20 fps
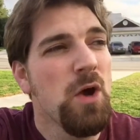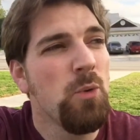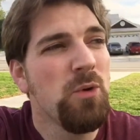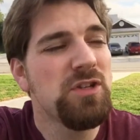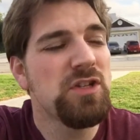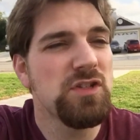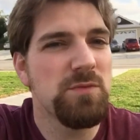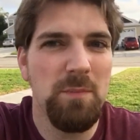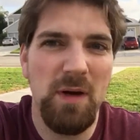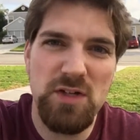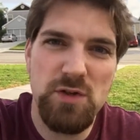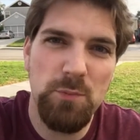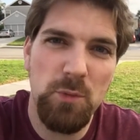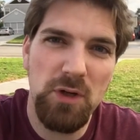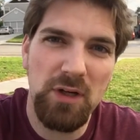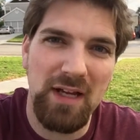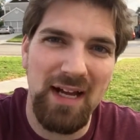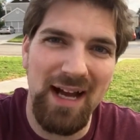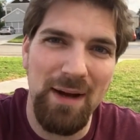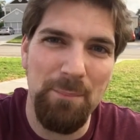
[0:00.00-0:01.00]
which is much more
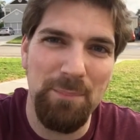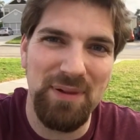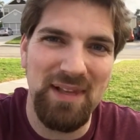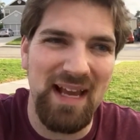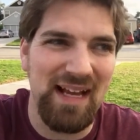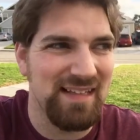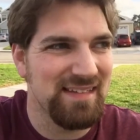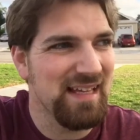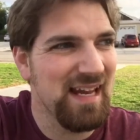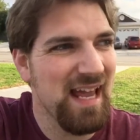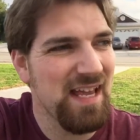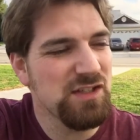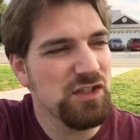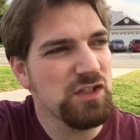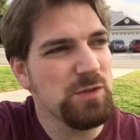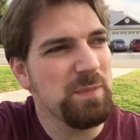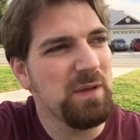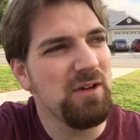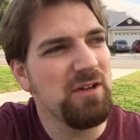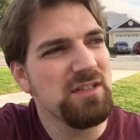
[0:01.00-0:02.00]
complex, that has
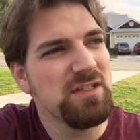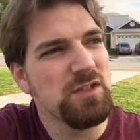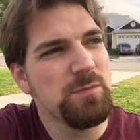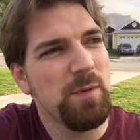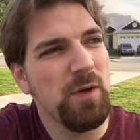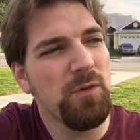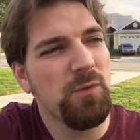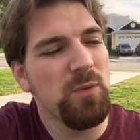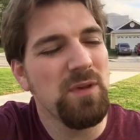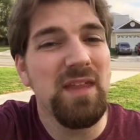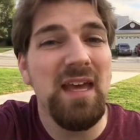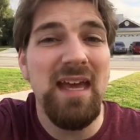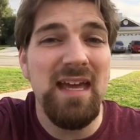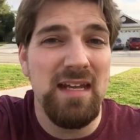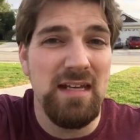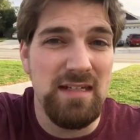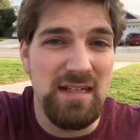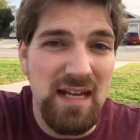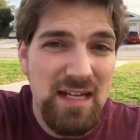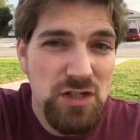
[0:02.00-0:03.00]
experiences both with
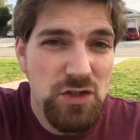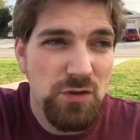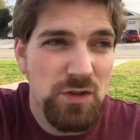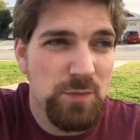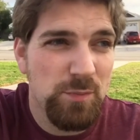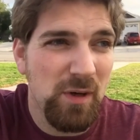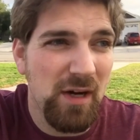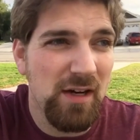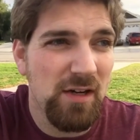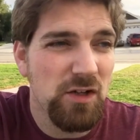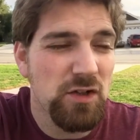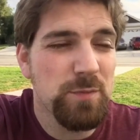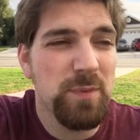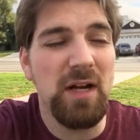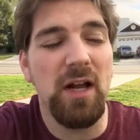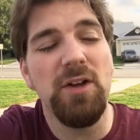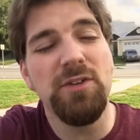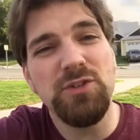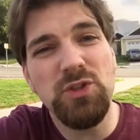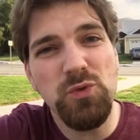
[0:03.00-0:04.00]
dangerous predators, but
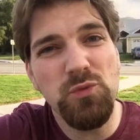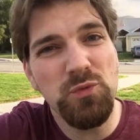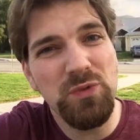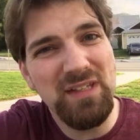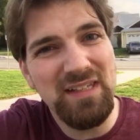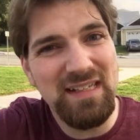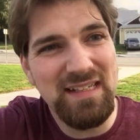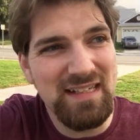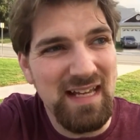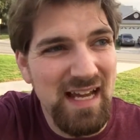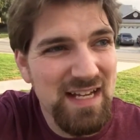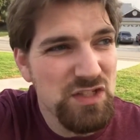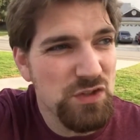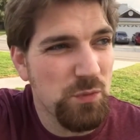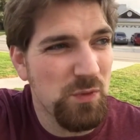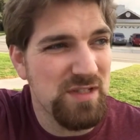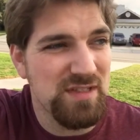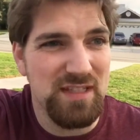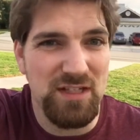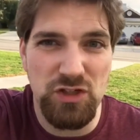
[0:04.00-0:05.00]
also really nice
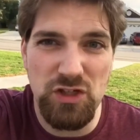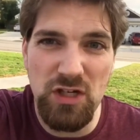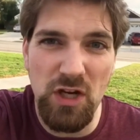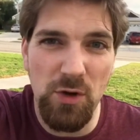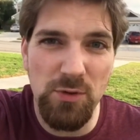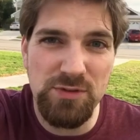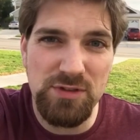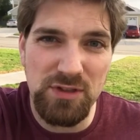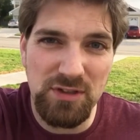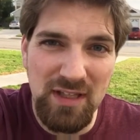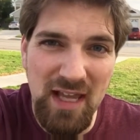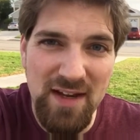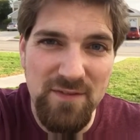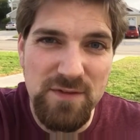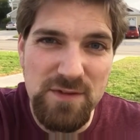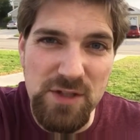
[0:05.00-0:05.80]
ones that she owes her life